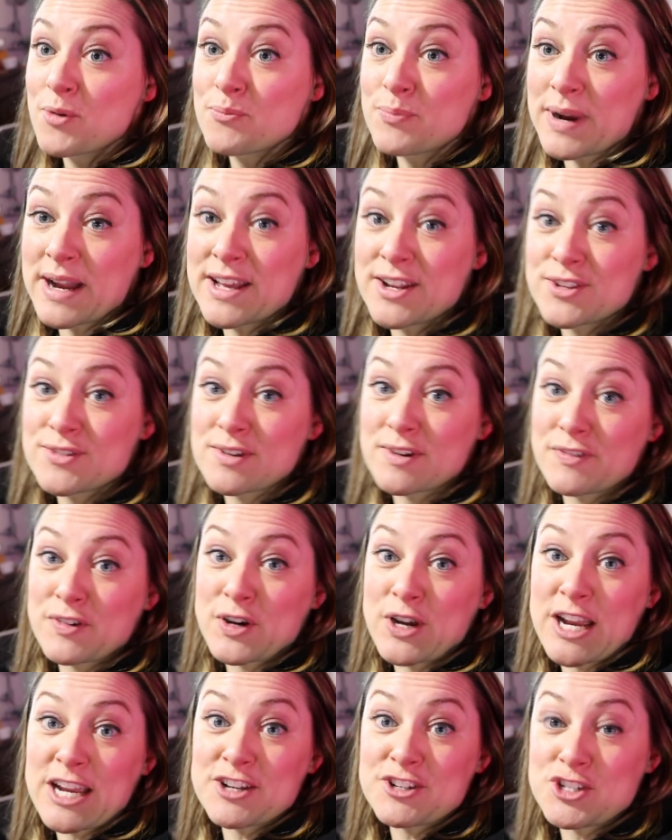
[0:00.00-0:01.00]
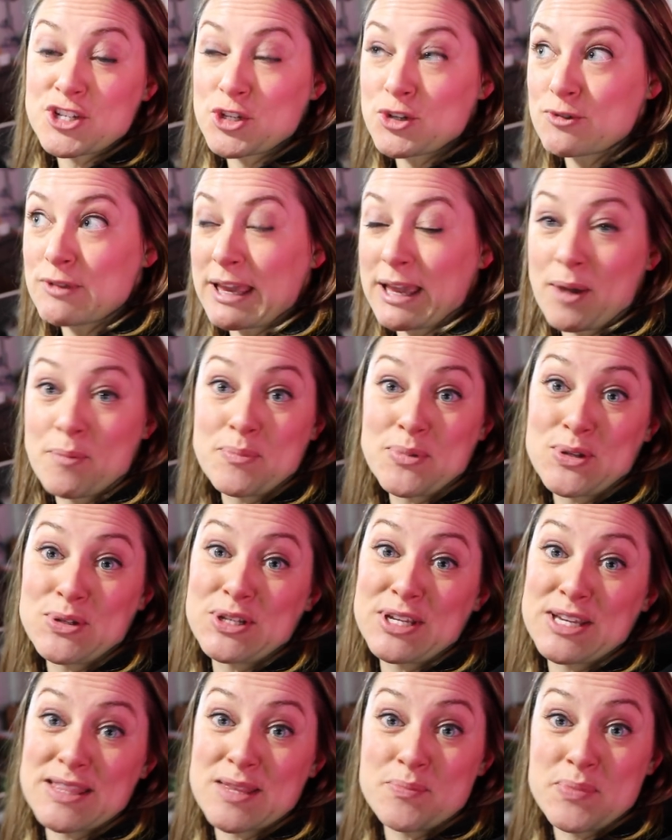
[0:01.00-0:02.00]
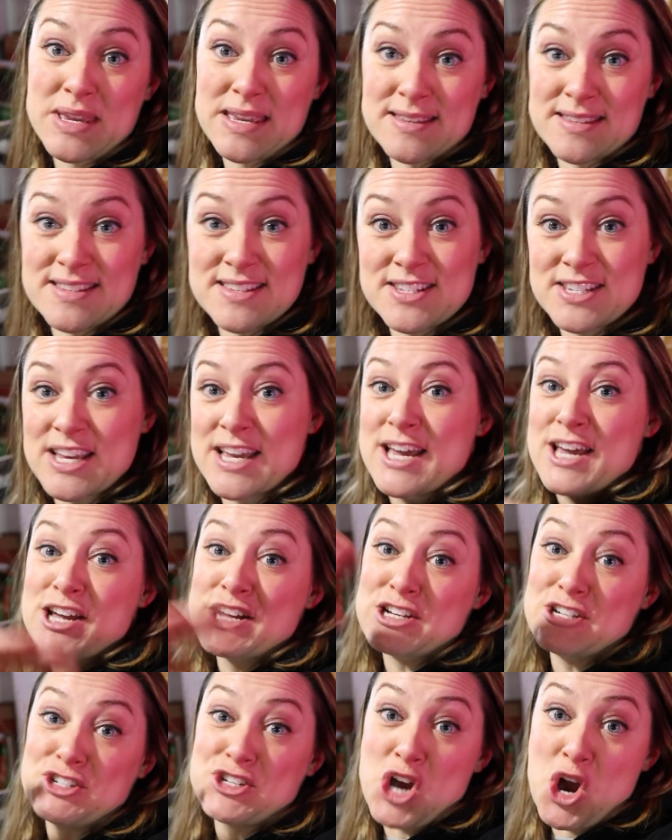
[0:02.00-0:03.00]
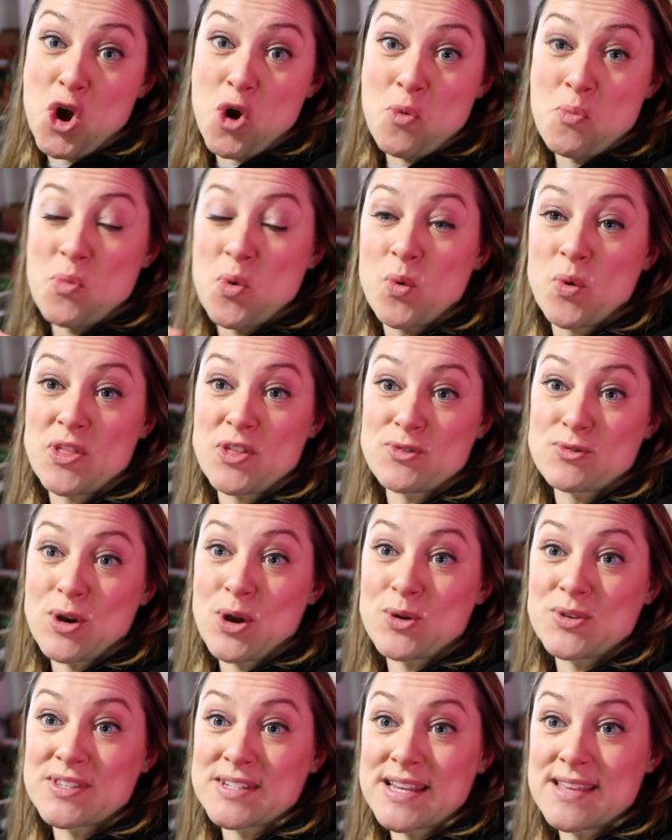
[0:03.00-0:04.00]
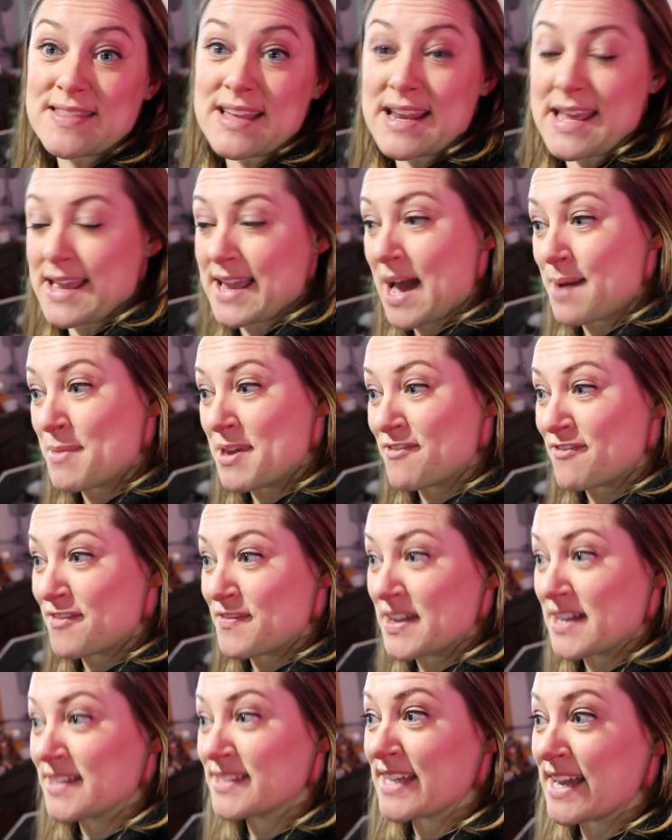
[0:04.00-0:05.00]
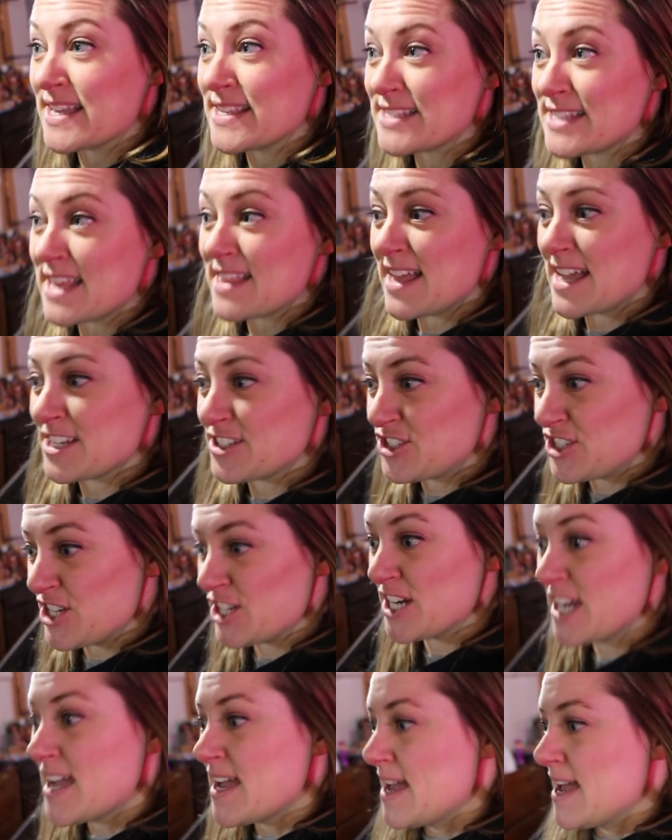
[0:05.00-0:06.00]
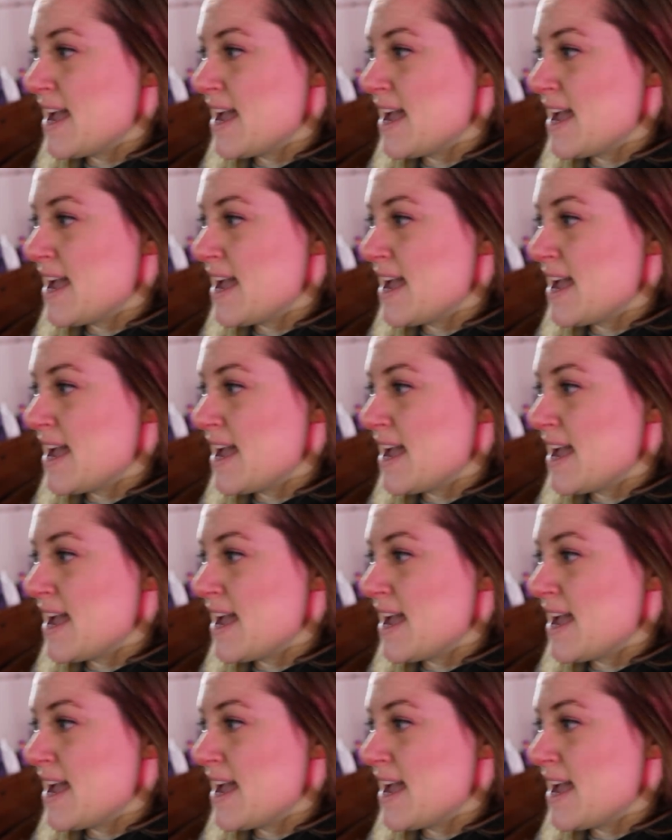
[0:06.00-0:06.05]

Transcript: Brad is referring to like a Beauty and the Beast dome with a rose in it that he got me for Valentine's Day last year.